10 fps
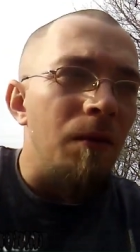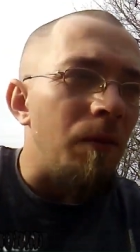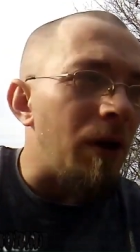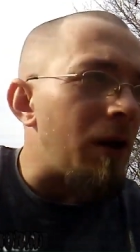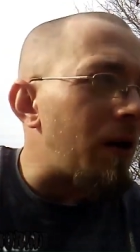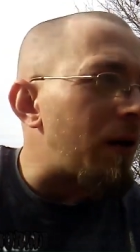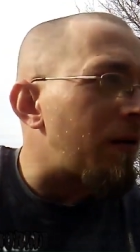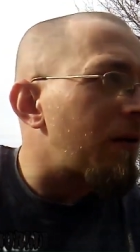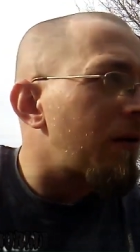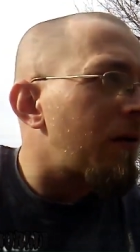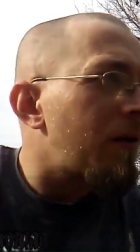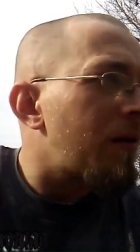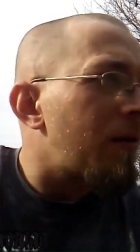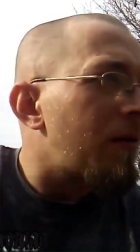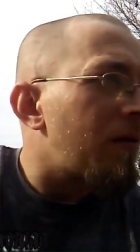But
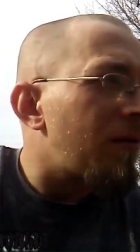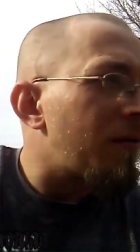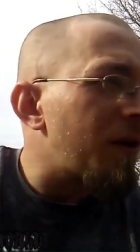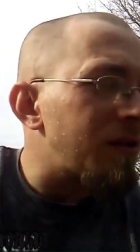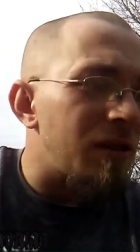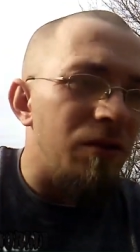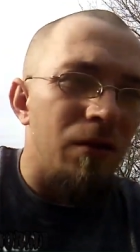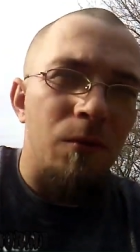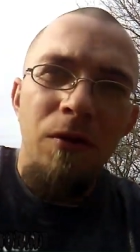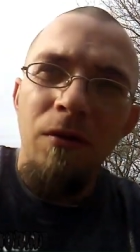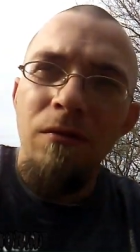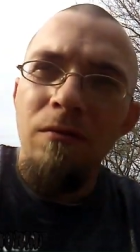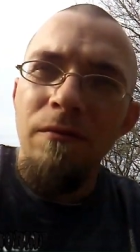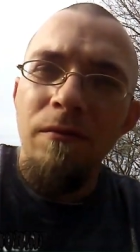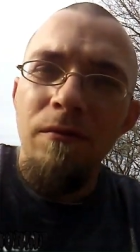first I told her, well,
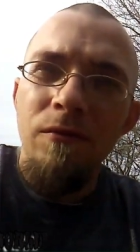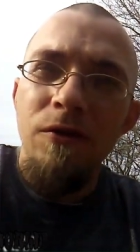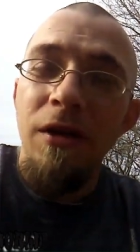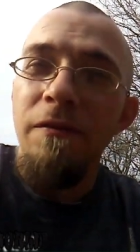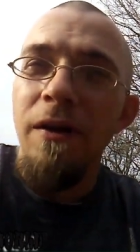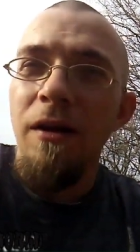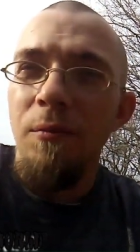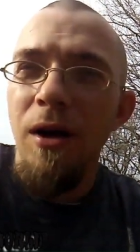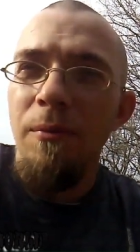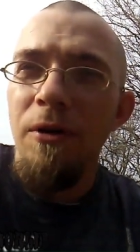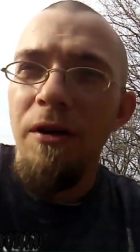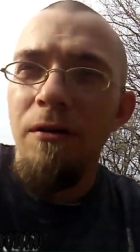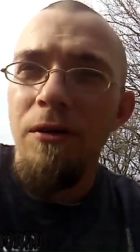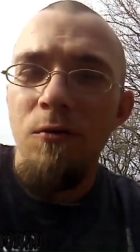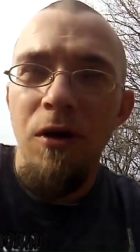try to find the property
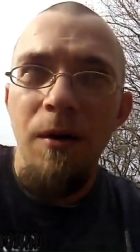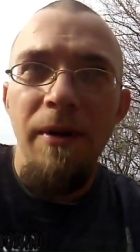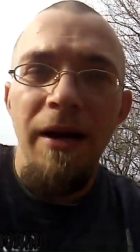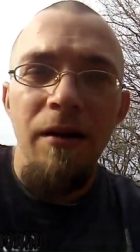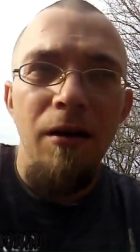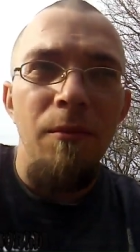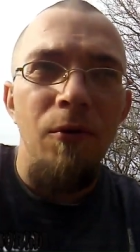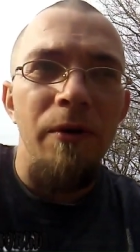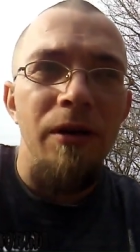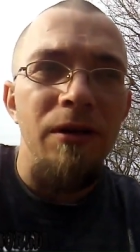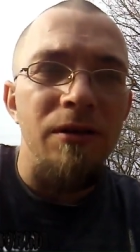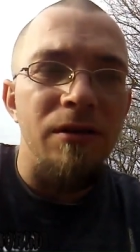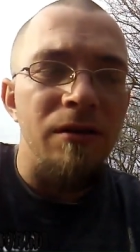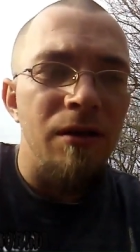owner. We'll come back in a couple weeks.